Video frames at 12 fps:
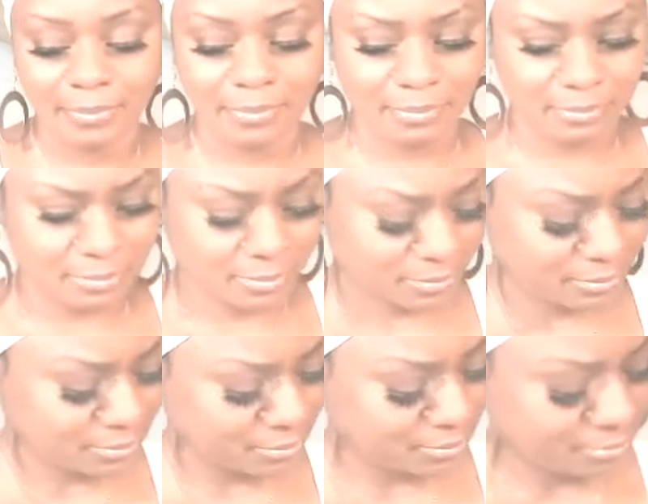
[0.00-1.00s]

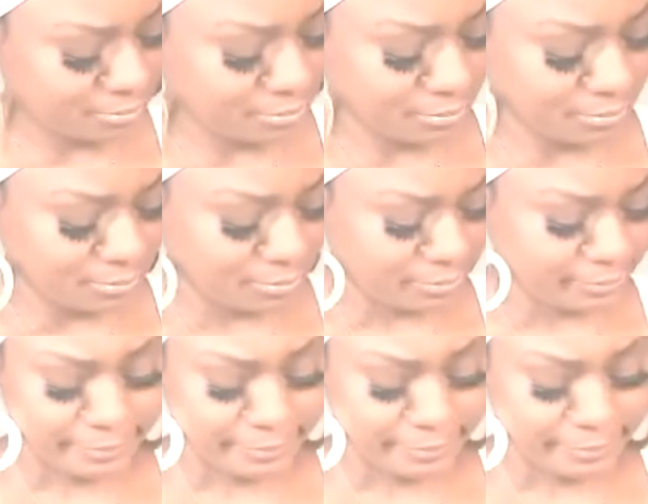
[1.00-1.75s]
No one is speaking in this clip.